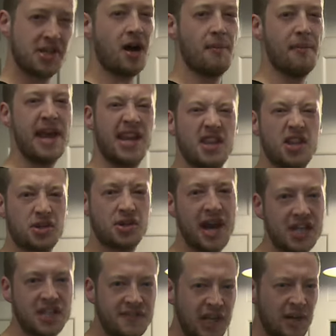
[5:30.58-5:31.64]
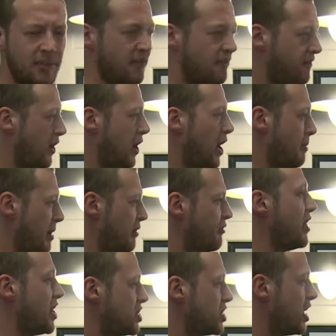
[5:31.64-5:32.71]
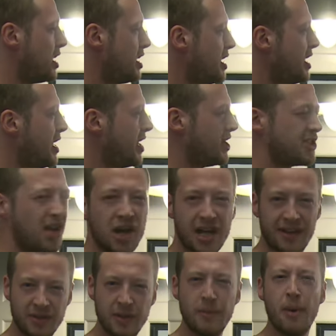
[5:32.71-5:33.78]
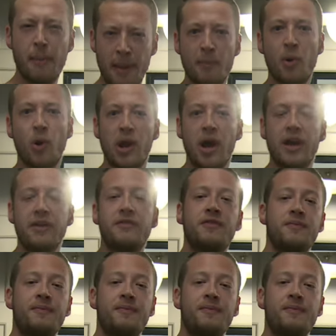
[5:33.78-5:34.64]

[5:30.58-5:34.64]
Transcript: making the tracks feel a bit fuller, a bit richer, and start giving them a bit more life.